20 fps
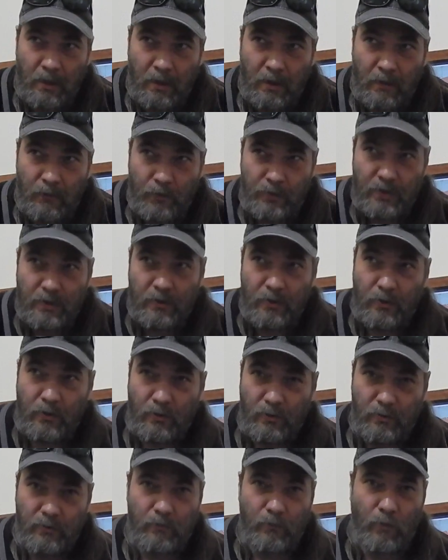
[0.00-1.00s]
with a
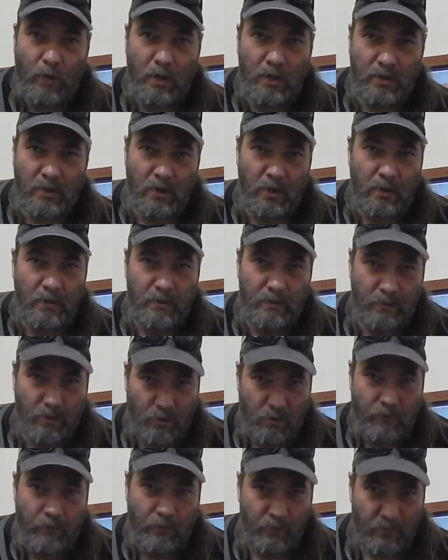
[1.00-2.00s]
little washcloth
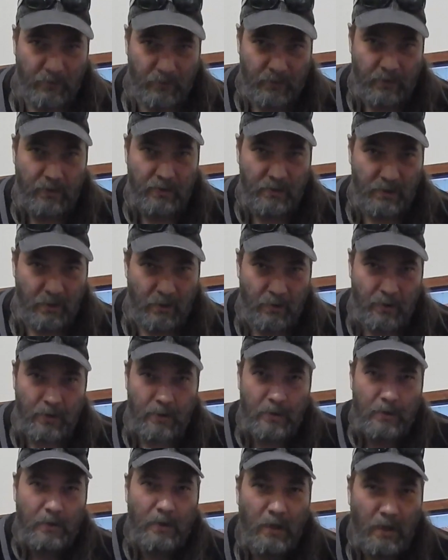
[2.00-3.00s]
over this
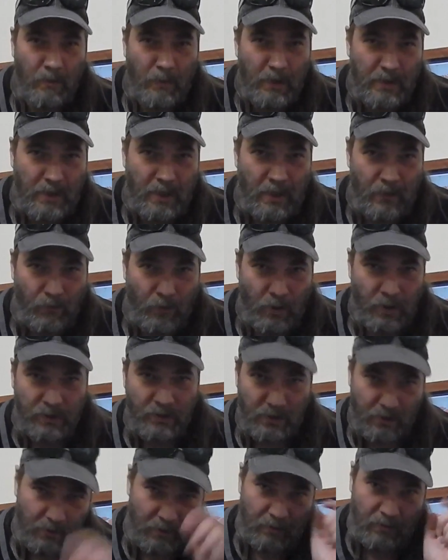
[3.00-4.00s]
area, and my dad walked
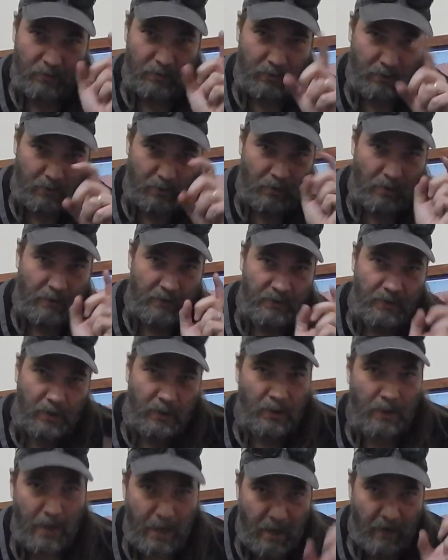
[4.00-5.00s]
in, and you know, I was like
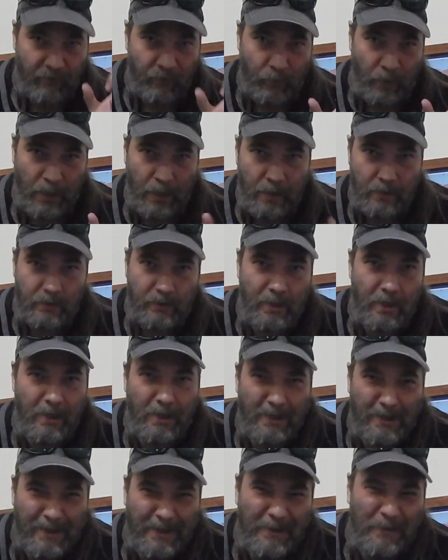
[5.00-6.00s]
at half mast
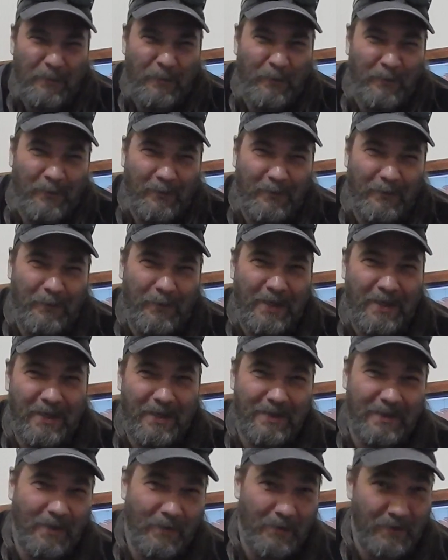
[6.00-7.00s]

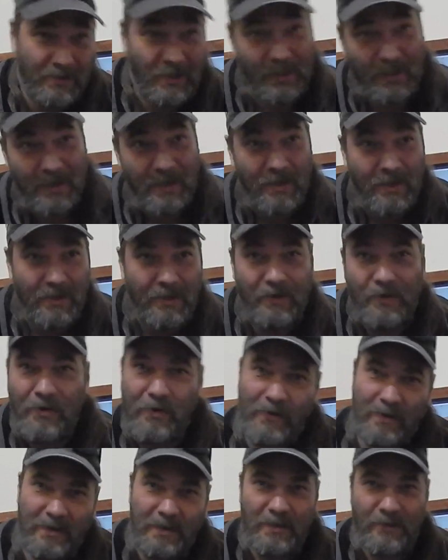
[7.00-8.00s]
because I was like, oh,
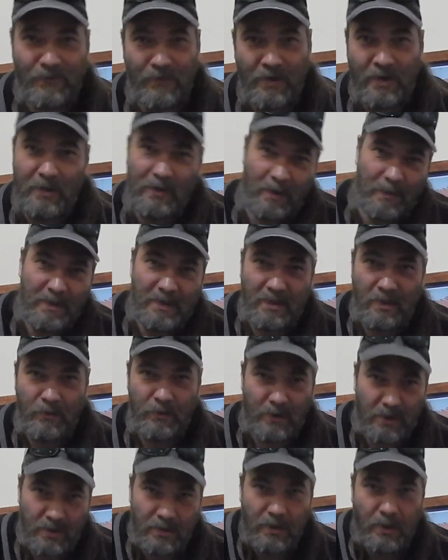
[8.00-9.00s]
this is fun, let me see what
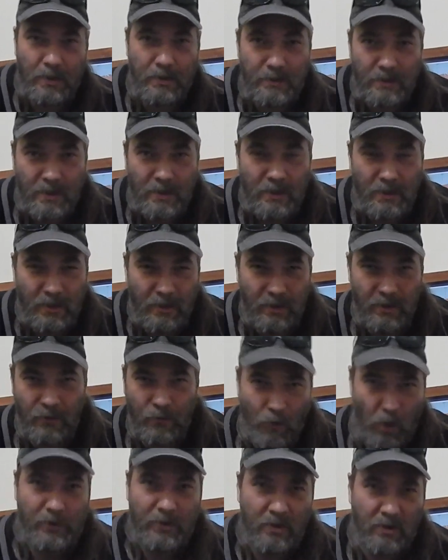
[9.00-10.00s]
this does. And then he
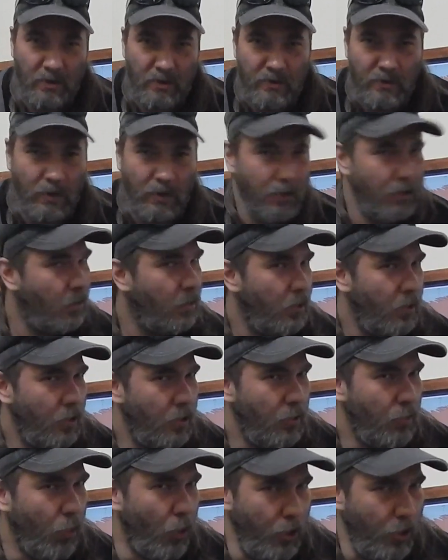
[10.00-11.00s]
walked in and he's like,
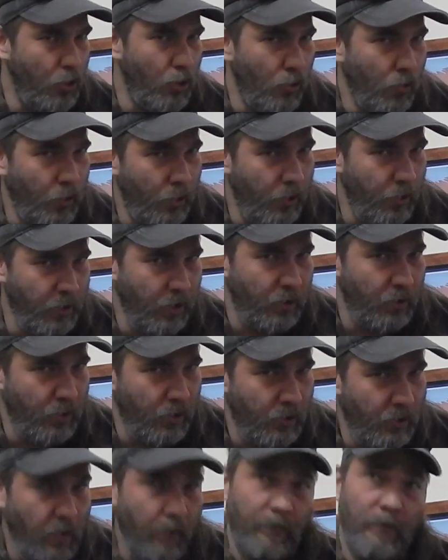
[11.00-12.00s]
what are you doing? Are you touching
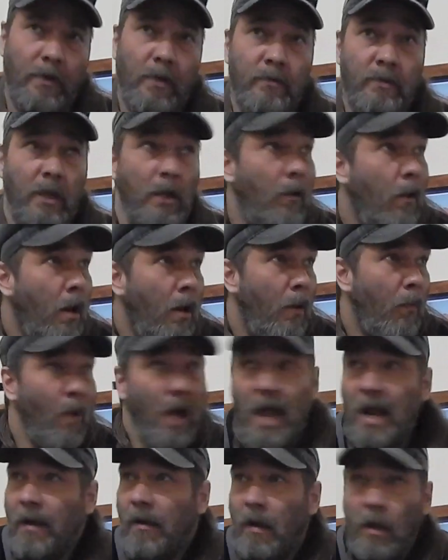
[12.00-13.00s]
yourself? And I was like,
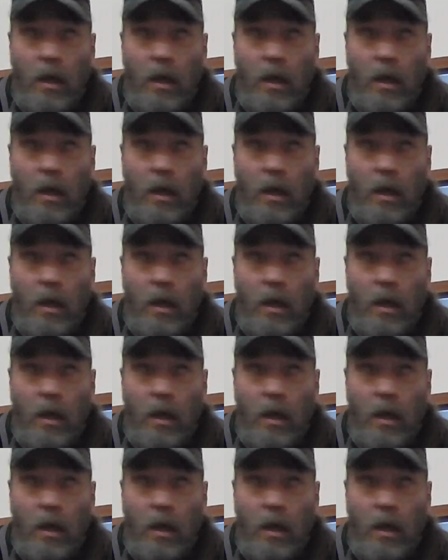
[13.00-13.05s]
what?